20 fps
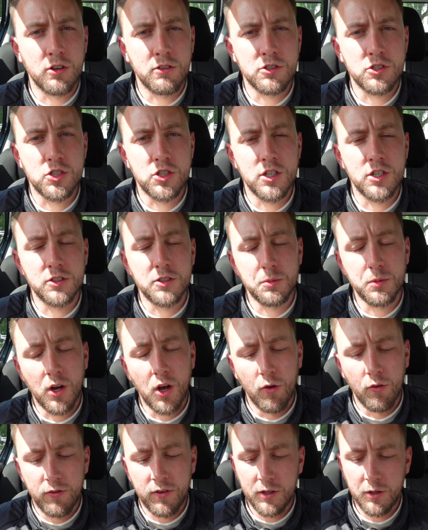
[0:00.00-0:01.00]
Irish jersey, but
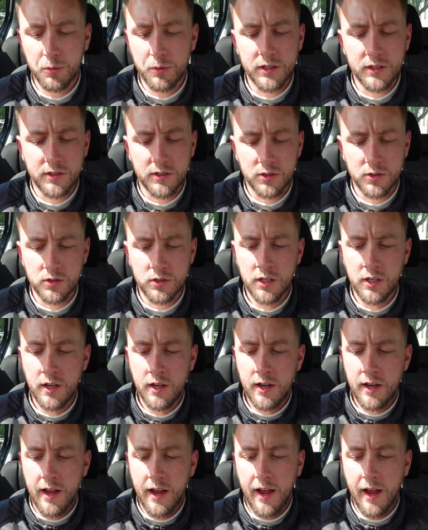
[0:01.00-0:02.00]
hopefully he will soon,
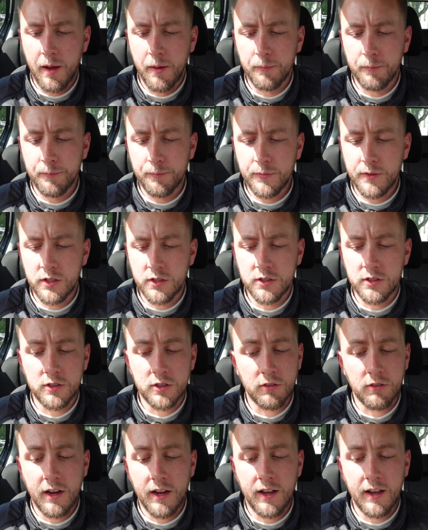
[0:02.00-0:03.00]
um, because he's
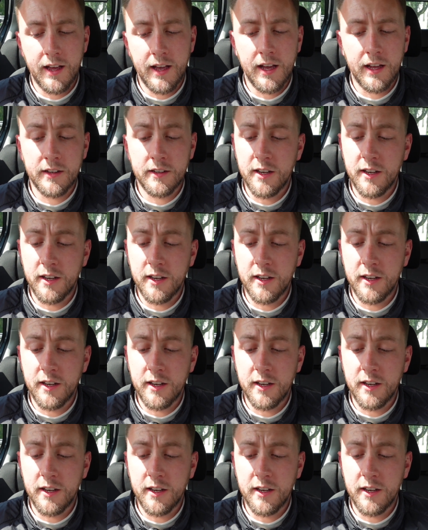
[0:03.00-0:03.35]
a great lad.